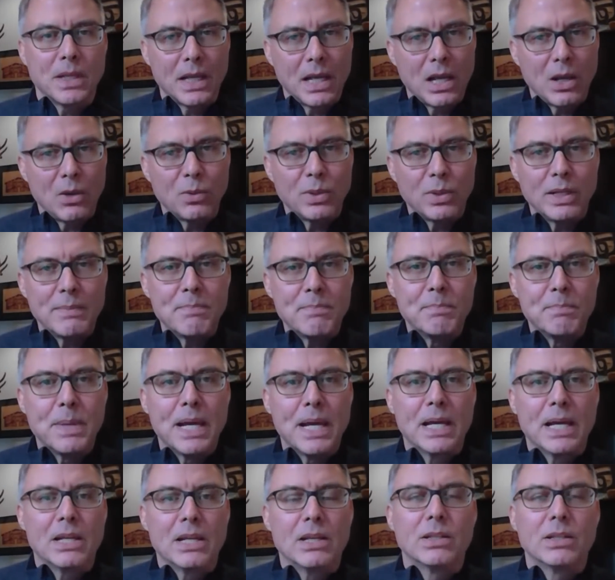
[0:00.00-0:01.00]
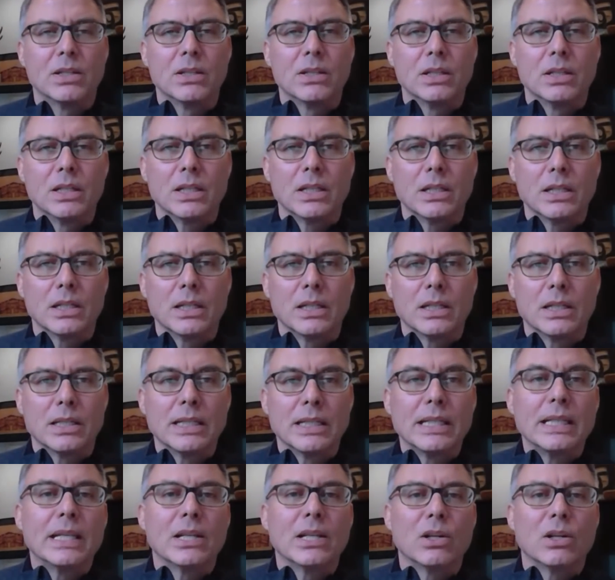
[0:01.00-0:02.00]
how we embed
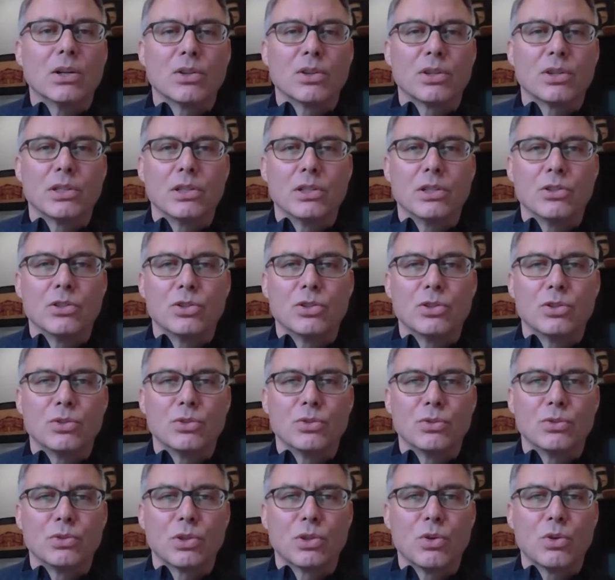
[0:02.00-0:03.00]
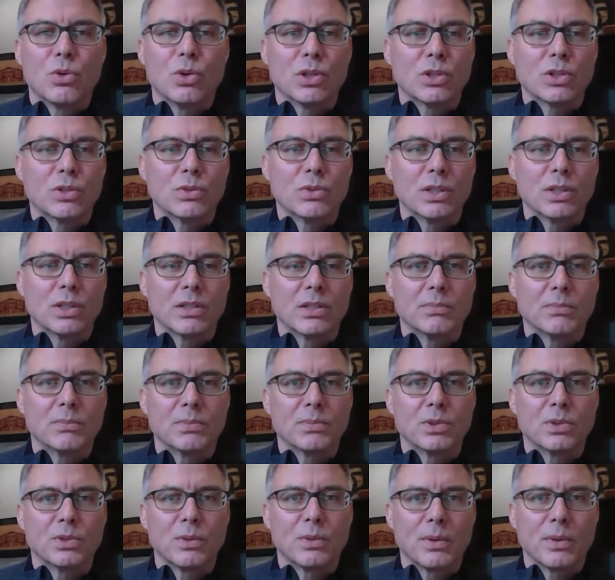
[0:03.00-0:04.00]
e-health into the core curriculum.
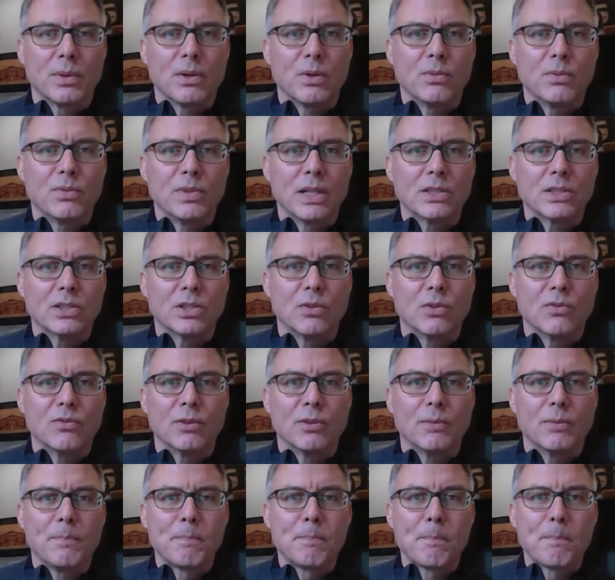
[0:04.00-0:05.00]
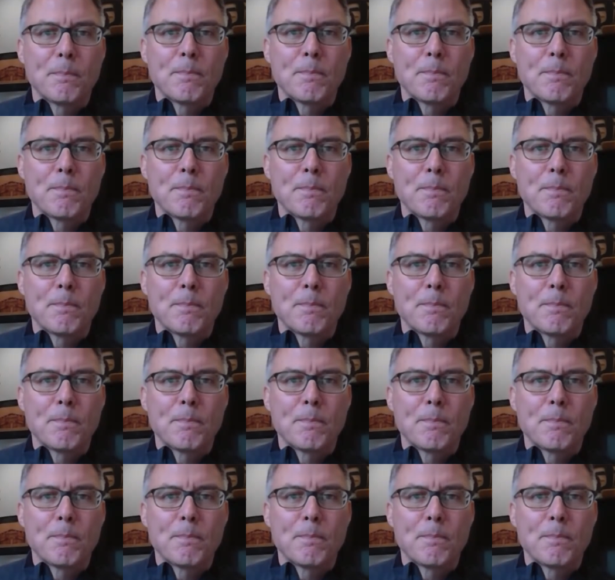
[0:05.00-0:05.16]
So I hope that's helpful.